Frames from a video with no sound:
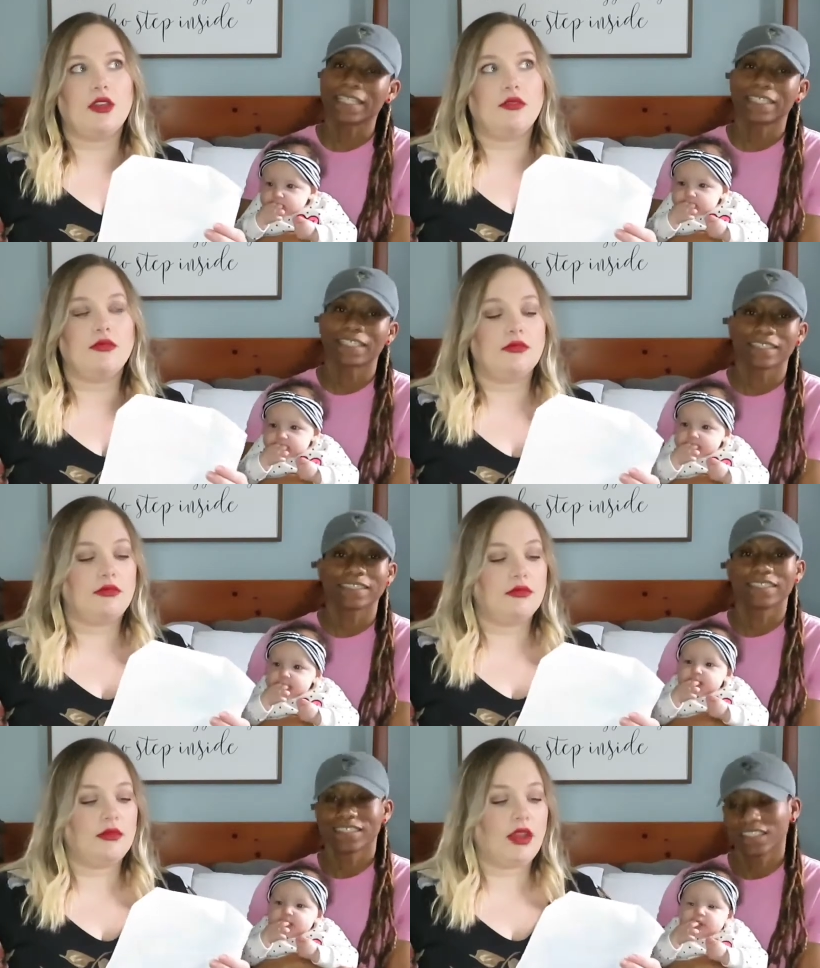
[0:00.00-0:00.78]
Speaker 1: so
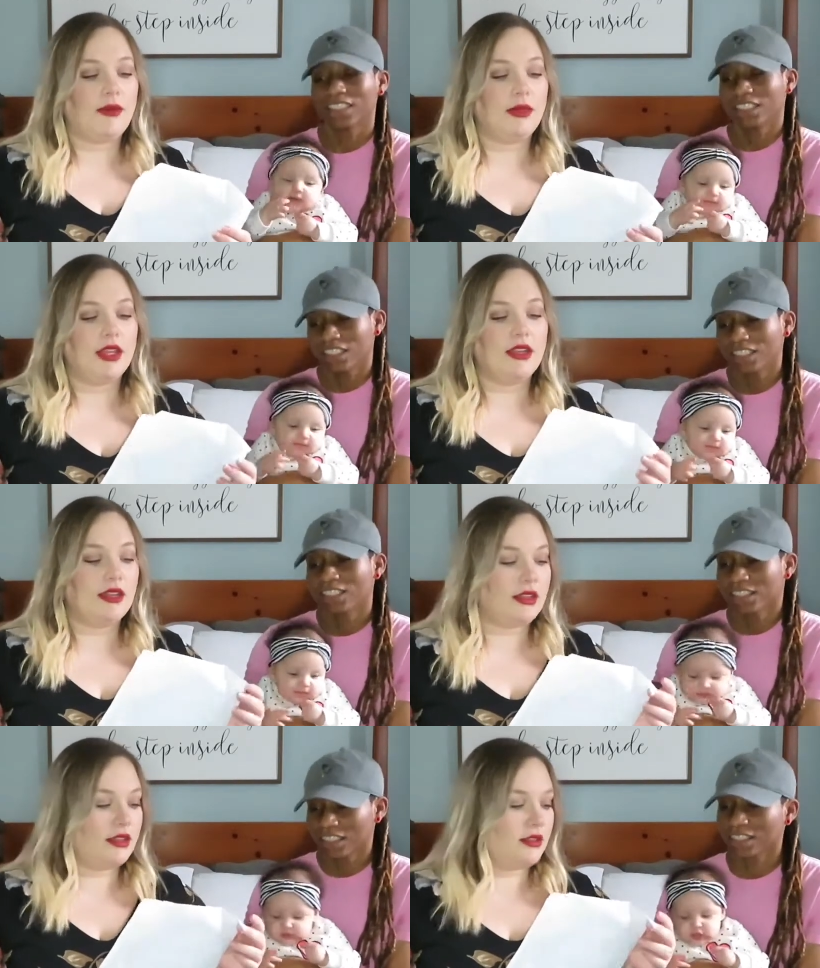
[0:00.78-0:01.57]
I'm
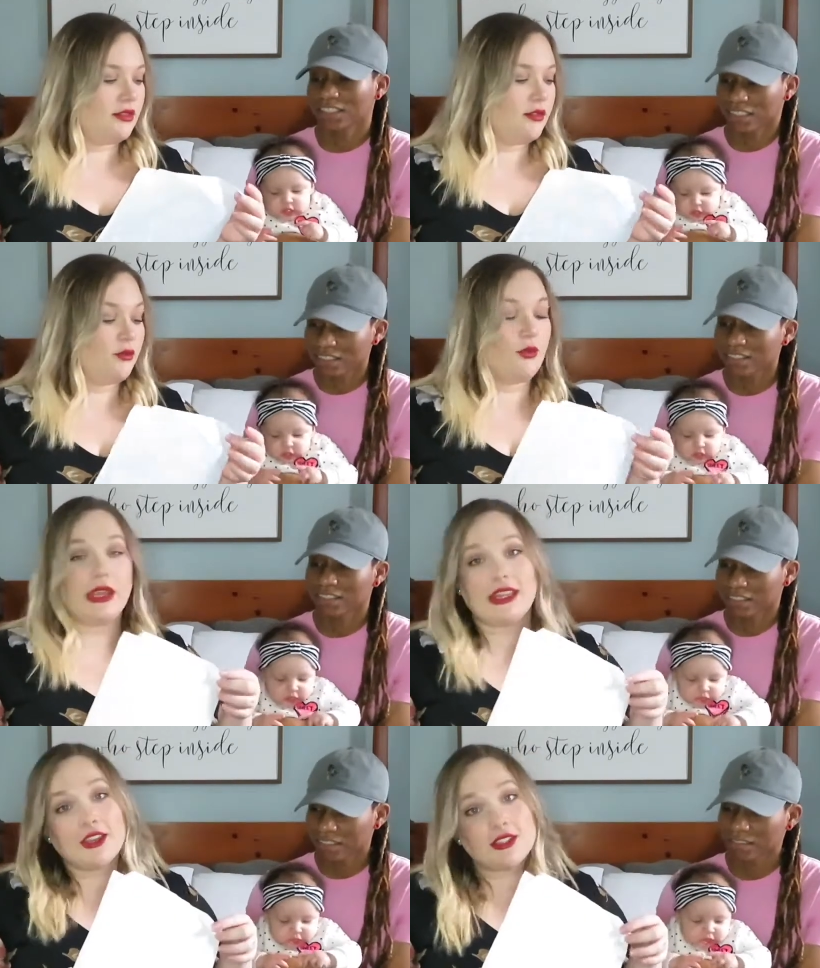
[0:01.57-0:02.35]
gonna
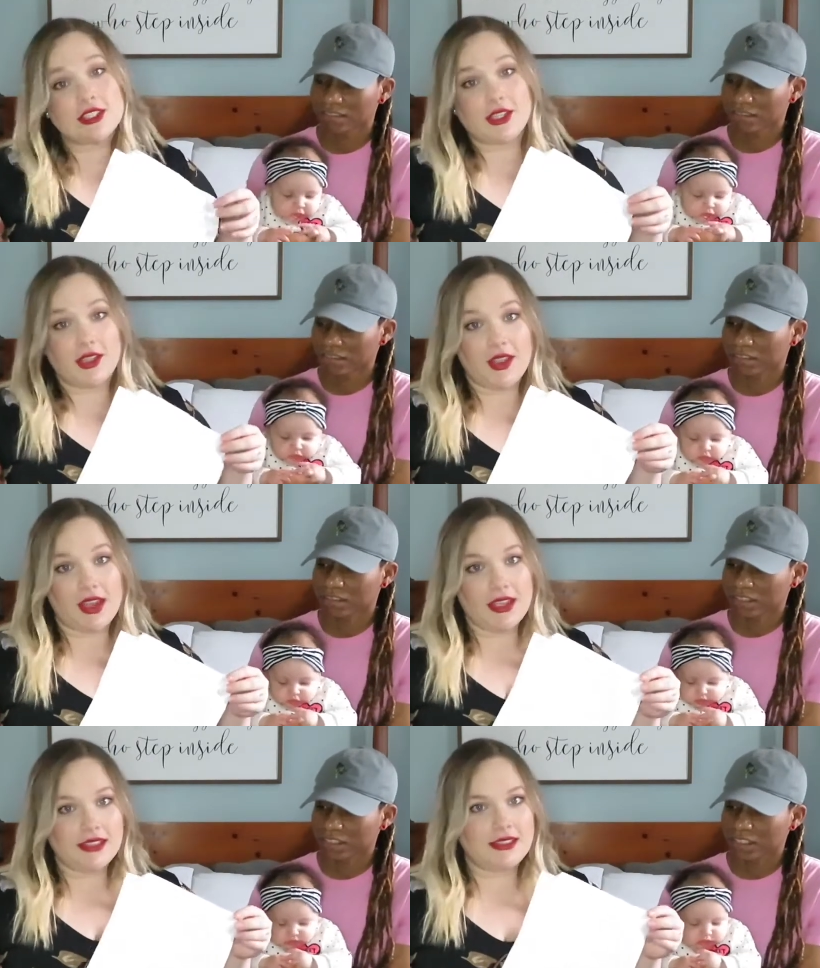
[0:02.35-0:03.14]
read those to you
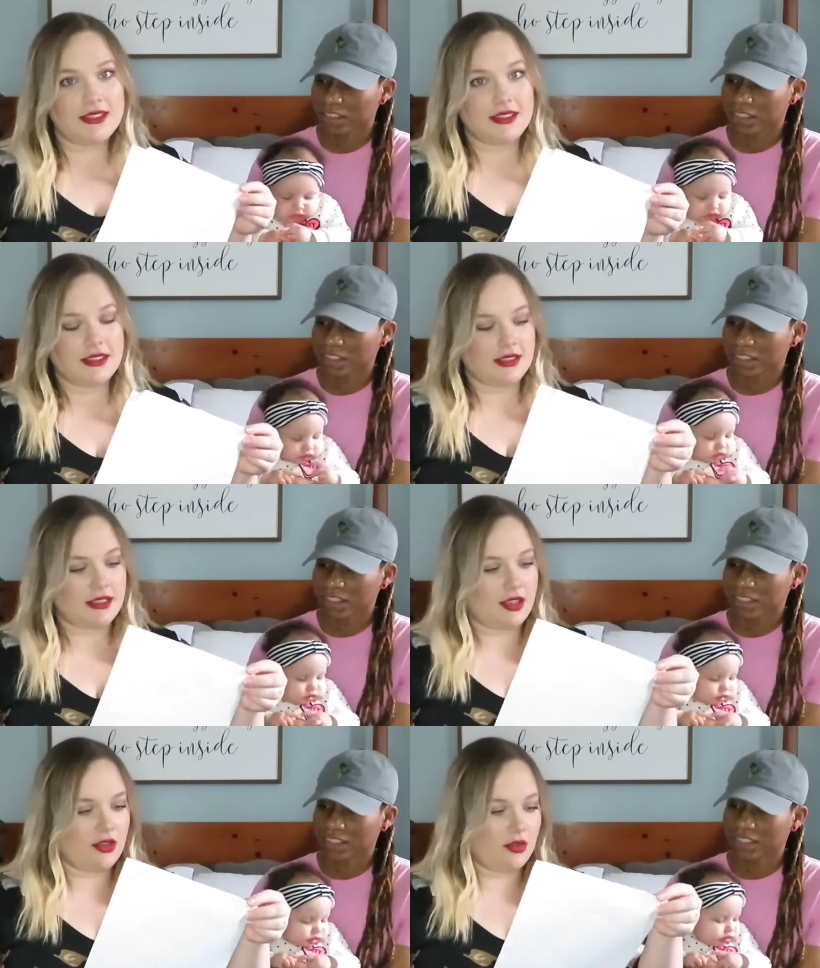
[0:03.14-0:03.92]
guys
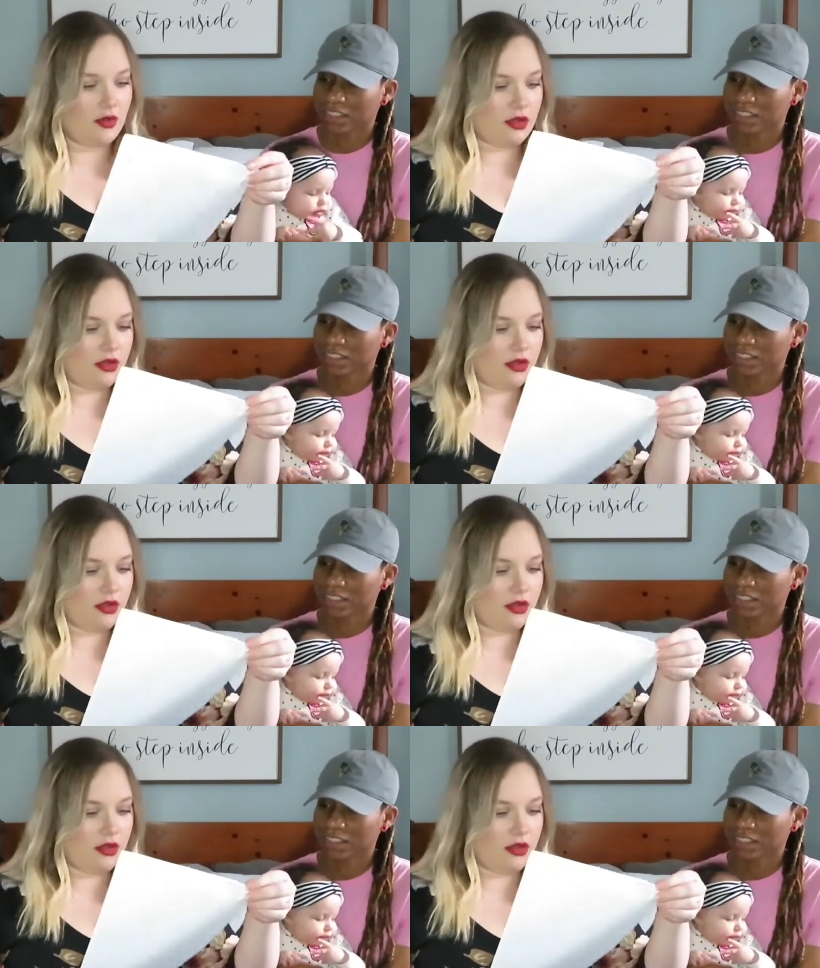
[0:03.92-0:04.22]
so